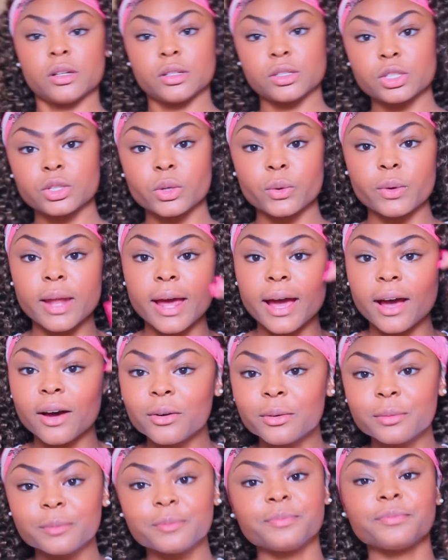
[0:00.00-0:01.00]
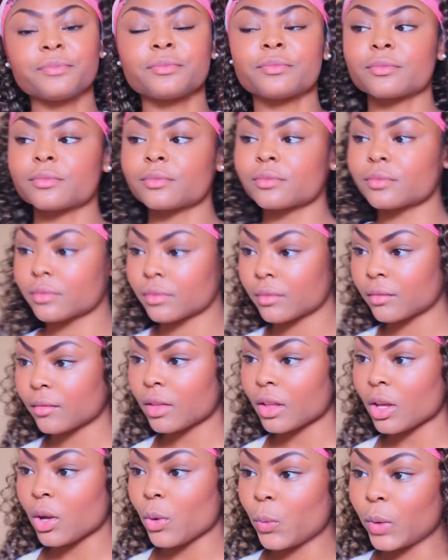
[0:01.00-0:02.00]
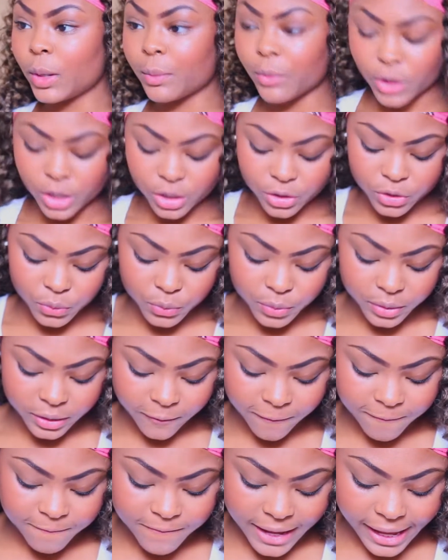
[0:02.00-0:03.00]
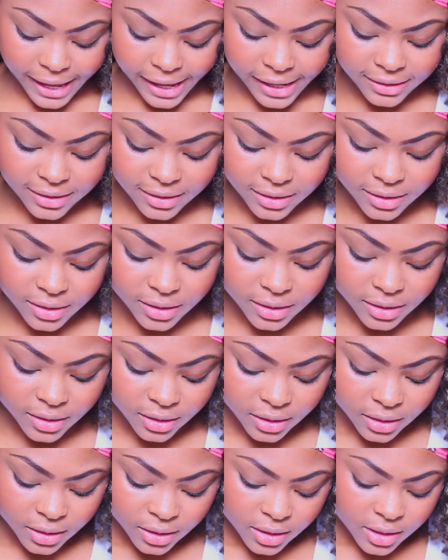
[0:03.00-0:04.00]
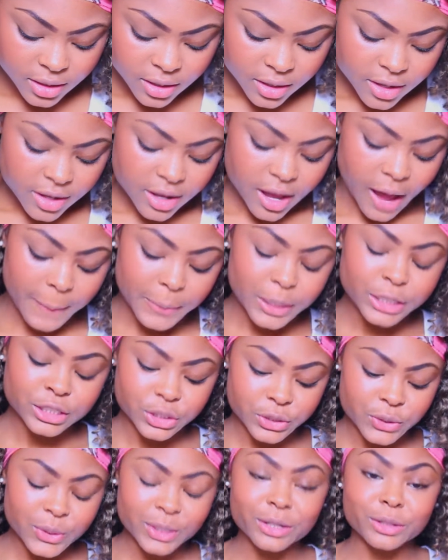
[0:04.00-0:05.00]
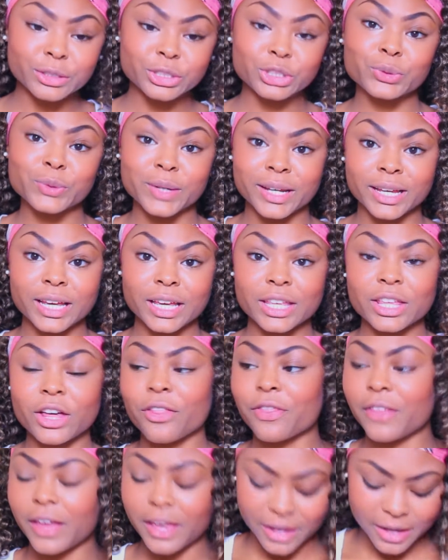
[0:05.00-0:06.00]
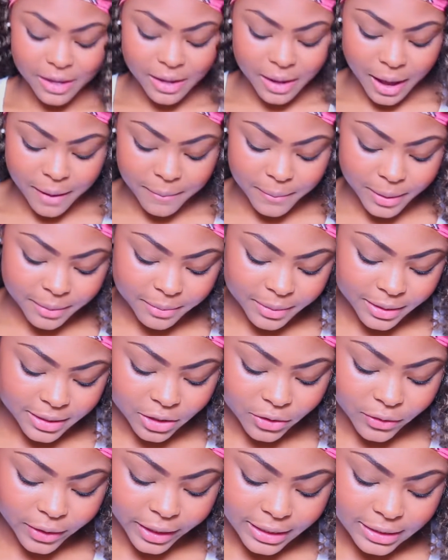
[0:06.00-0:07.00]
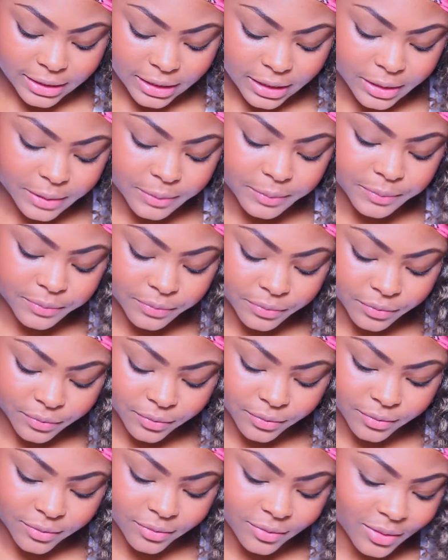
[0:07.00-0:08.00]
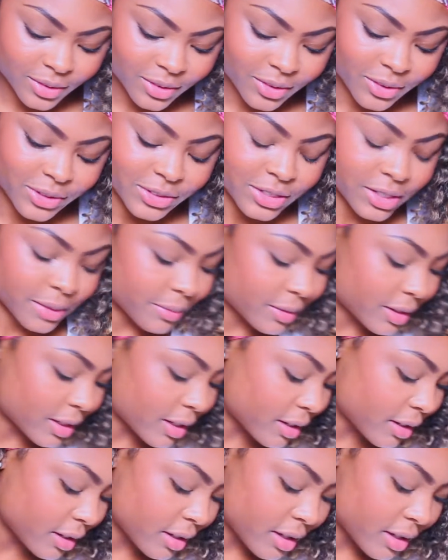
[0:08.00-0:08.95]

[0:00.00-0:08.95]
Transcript: So now, what I'm gonna do really fast, I'm gonna show you a little trick. Y'all think I might be crazy or something,